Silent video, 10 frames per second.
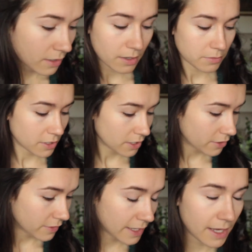I'm gonna
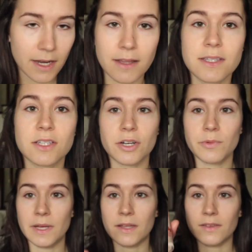go ahead and
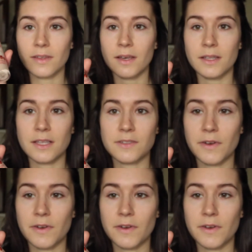start with this